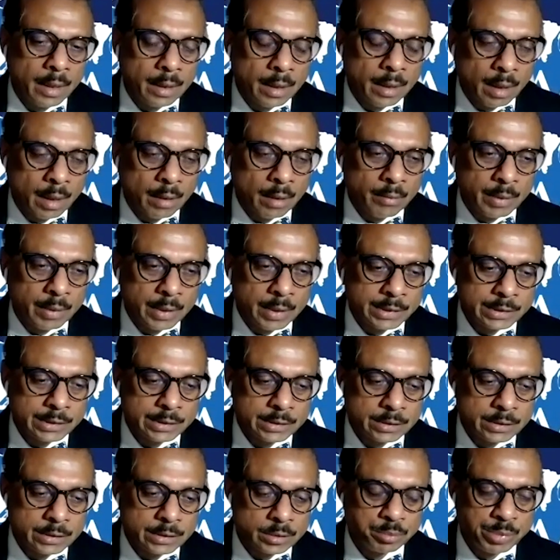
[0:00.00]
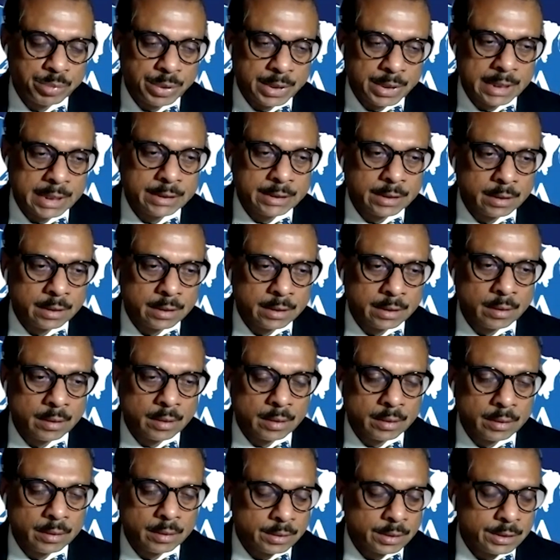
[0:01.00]
always preach,
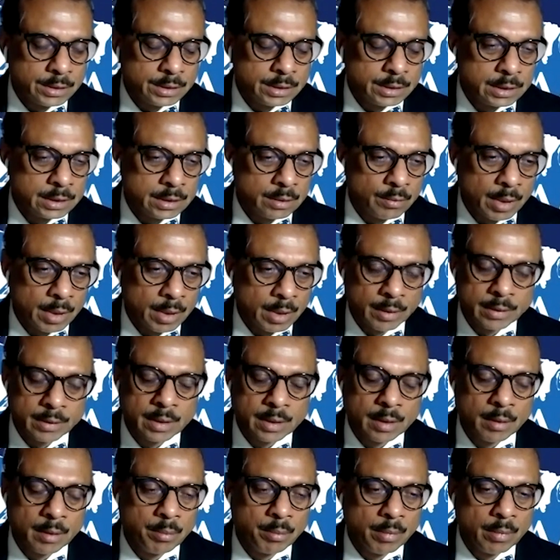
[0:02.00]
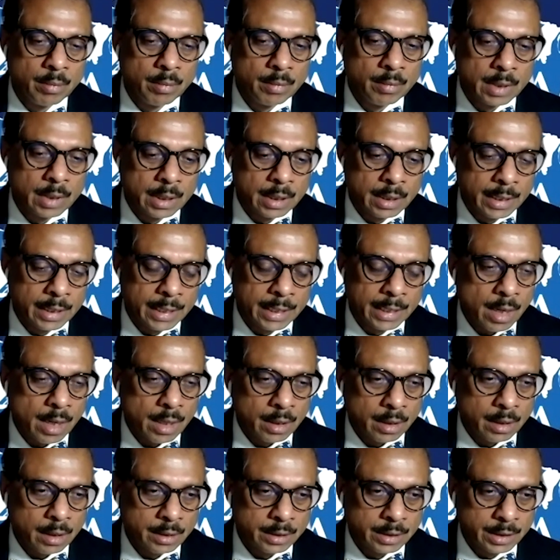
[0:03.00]
this is one of the great
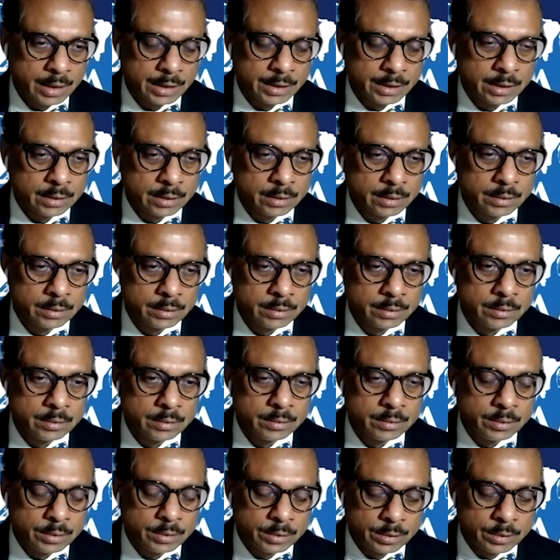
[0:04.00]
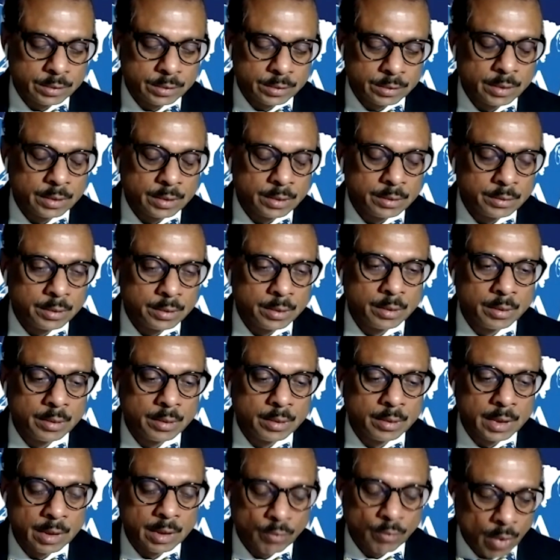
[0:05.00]
organization
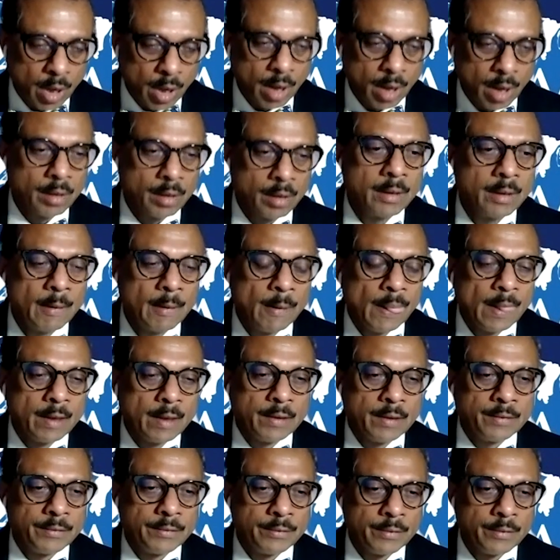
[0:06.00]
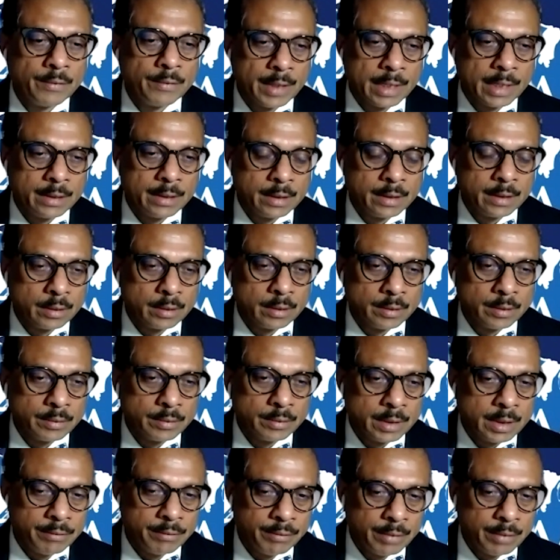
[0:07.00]
to involve, so that
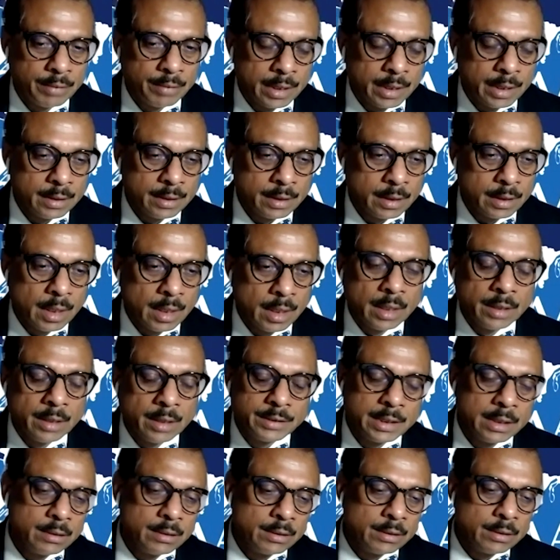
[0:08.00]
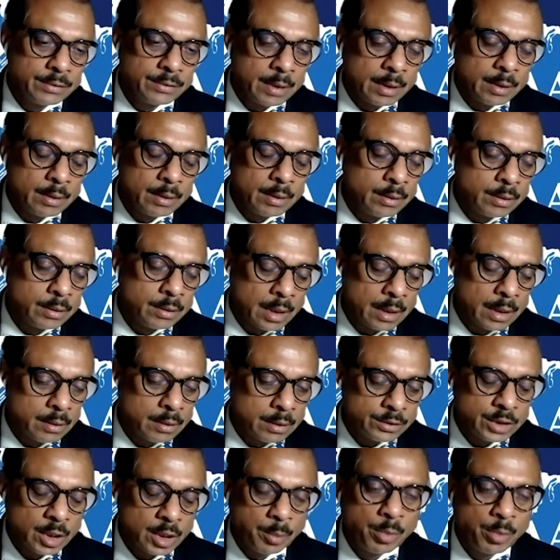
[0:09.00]
if anything, see, that's
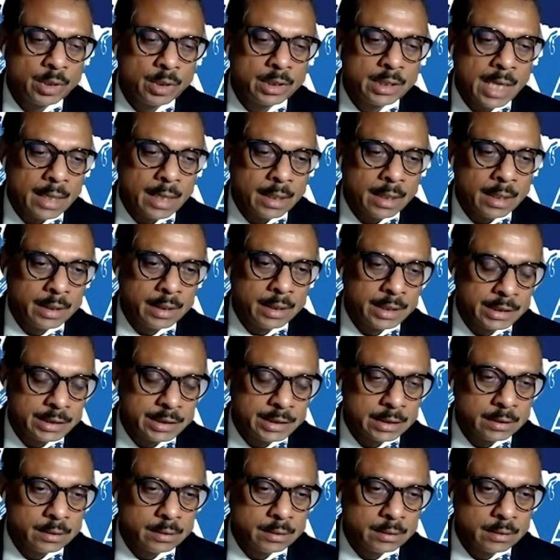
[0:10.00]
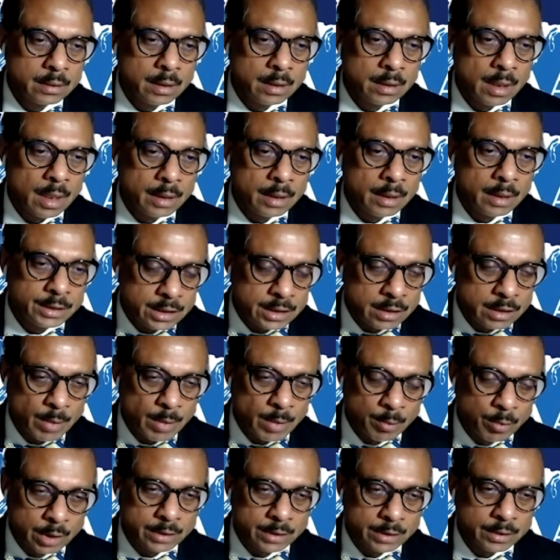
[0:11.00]
support the organization. This is my
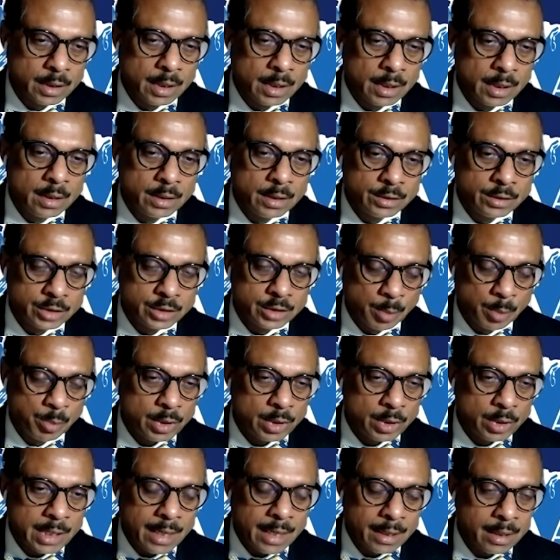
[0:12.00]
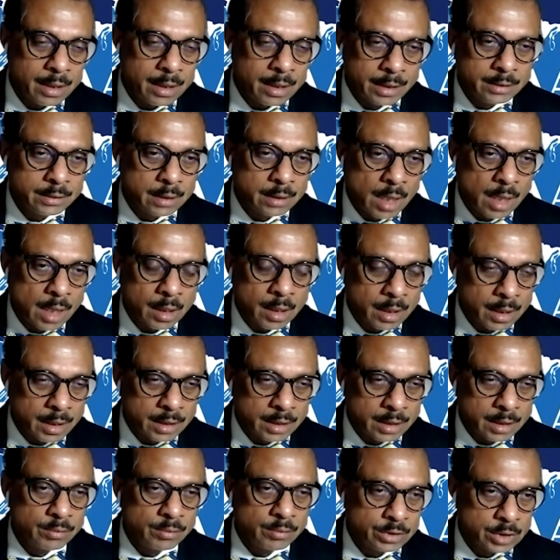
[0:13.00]
motto: support the
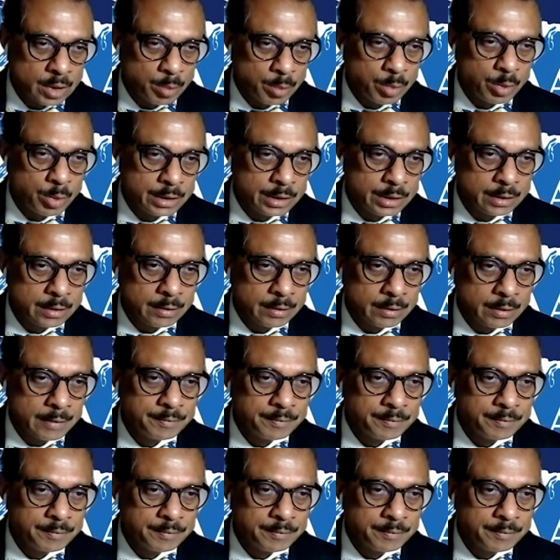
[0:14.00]
organization will support you.